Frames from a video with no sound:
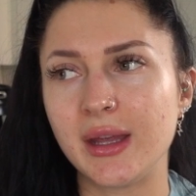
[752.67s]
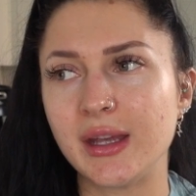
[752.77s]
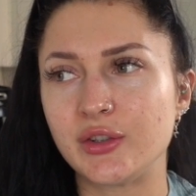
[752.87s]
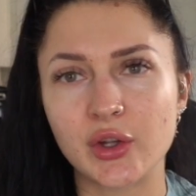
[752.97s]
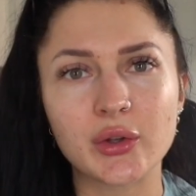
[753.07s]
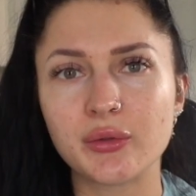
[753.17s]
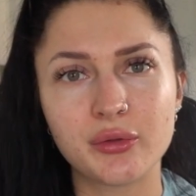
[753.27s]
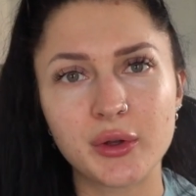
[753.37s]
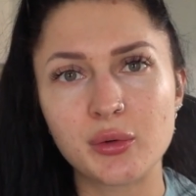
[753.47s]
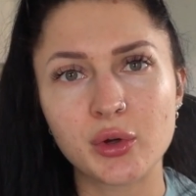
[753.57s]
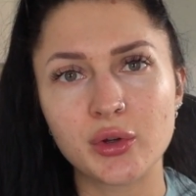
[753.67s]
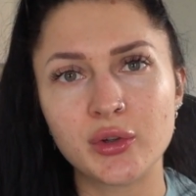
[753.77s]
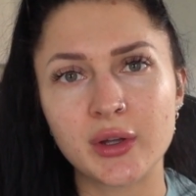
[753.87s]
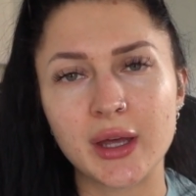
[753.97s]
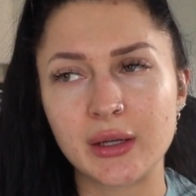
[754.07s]
it doesn't feel
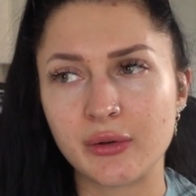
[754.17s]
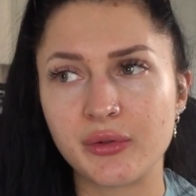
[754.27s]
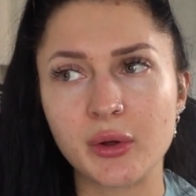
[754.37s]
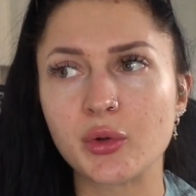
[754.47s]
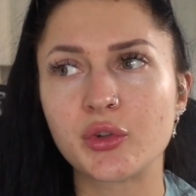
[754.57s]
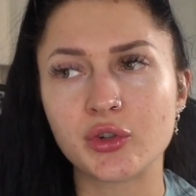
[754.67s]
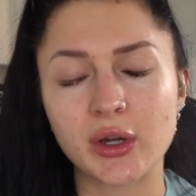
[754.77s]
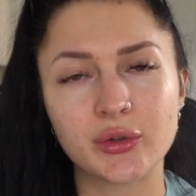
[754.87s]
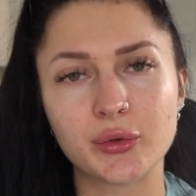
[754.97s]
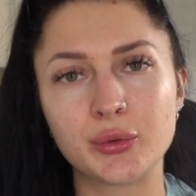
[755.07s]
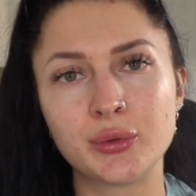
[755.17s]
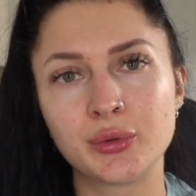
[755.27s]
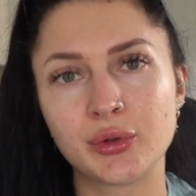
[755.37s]
good and it feels stressful.